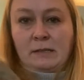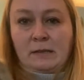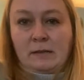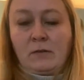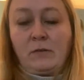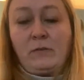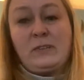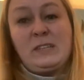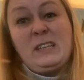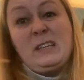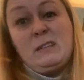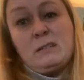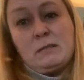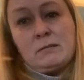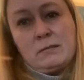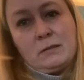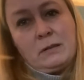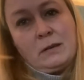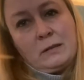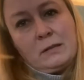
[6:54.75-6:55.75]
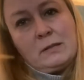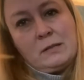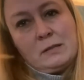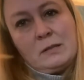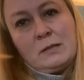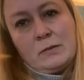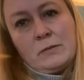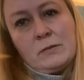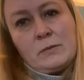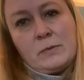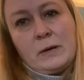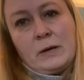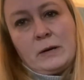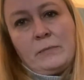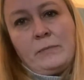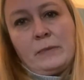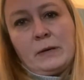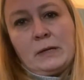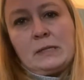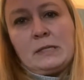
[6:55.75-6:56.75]
Obviously, you've got to the others to do as
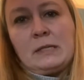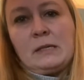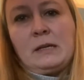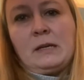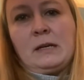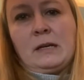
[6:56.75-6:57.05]
well, but